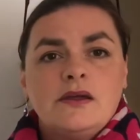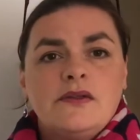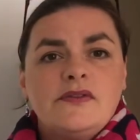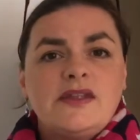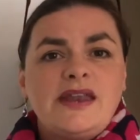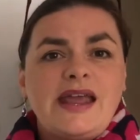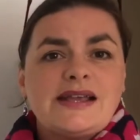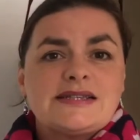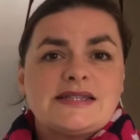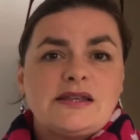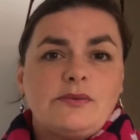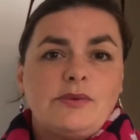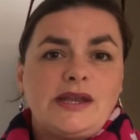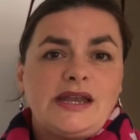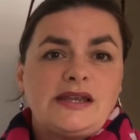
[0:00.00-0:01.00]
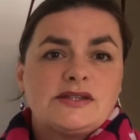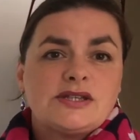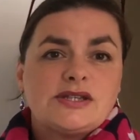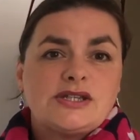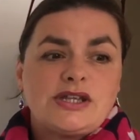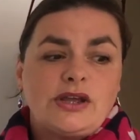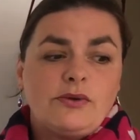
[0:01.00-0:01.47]
The next thing we need to
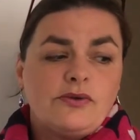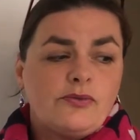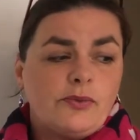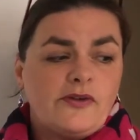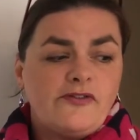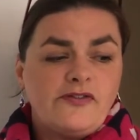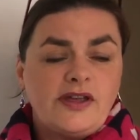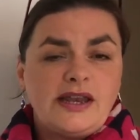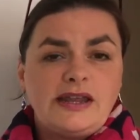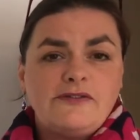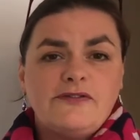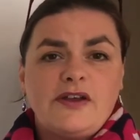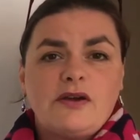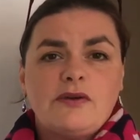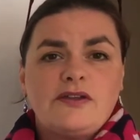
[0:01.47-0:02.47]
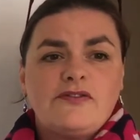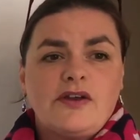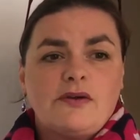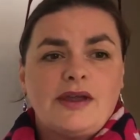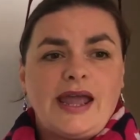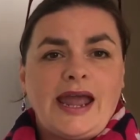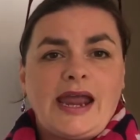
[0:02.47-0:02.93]
do, if we're feeling very,
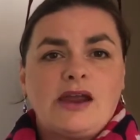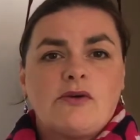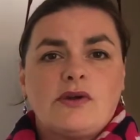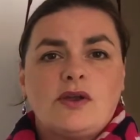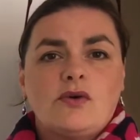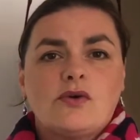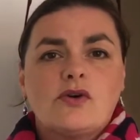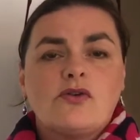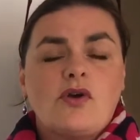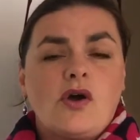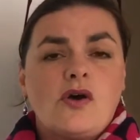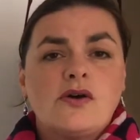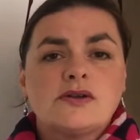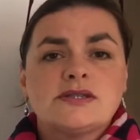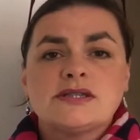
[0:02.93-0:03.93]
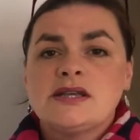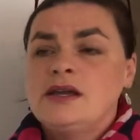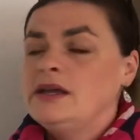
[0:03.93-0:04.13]
very angry or cross,